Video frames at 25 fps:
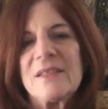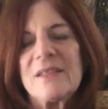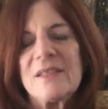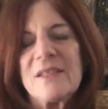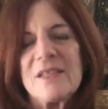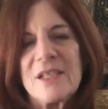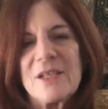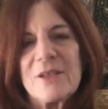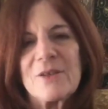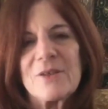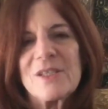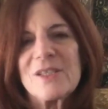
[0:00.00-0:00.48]

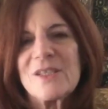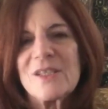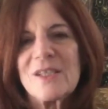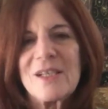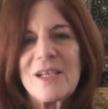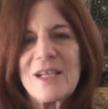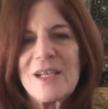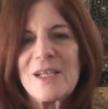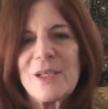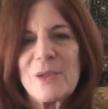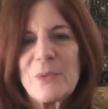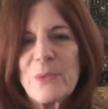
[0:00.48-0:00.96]
There isn't
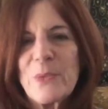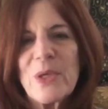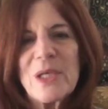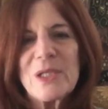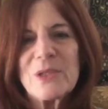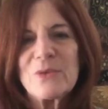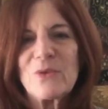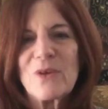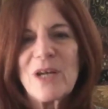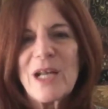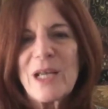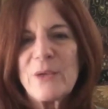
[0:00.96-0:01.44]
any one
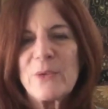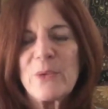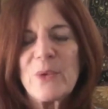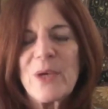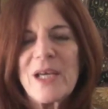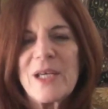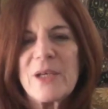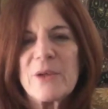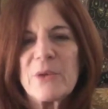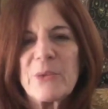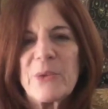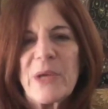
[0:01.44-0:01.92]
right
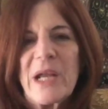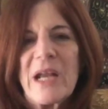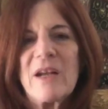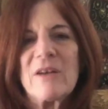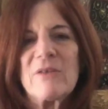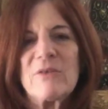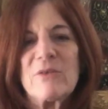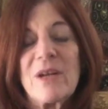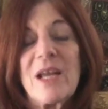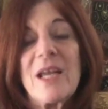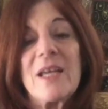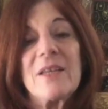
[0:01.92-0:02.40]
way
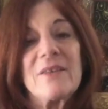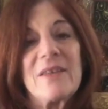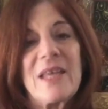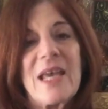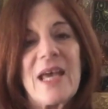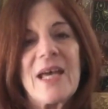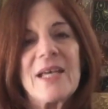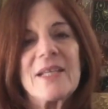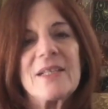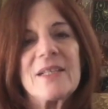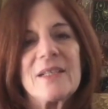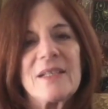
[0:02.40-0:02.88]
around
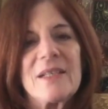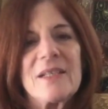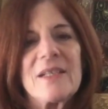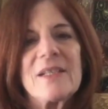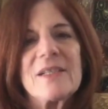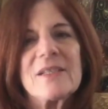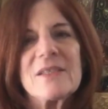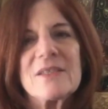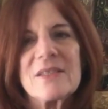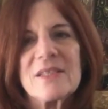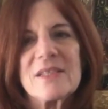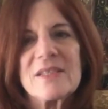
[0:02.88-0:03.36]
that, and it
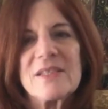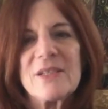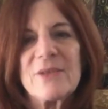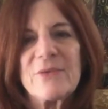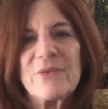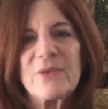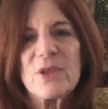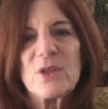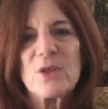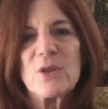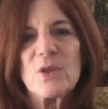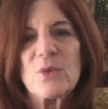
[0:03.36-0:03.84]
is the
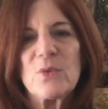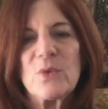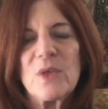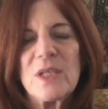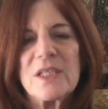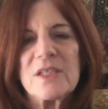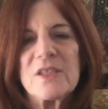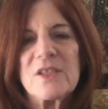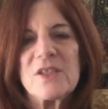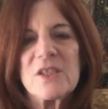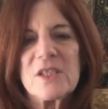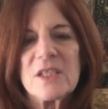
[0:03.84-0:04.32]
difficult
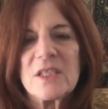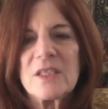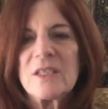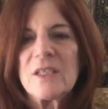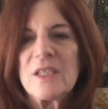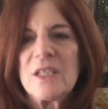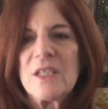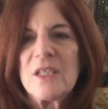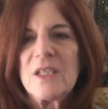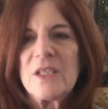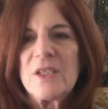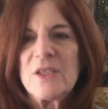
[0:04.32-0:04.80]
one to
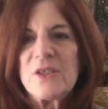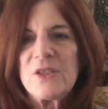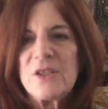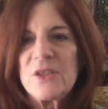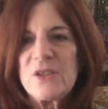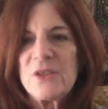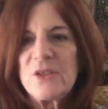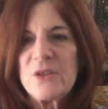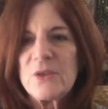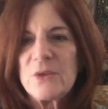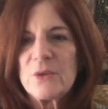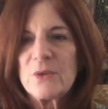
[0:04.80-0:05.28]

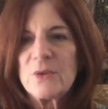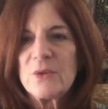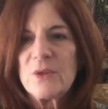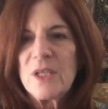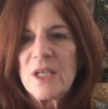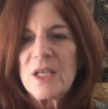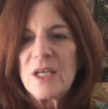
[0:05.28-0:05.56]
do.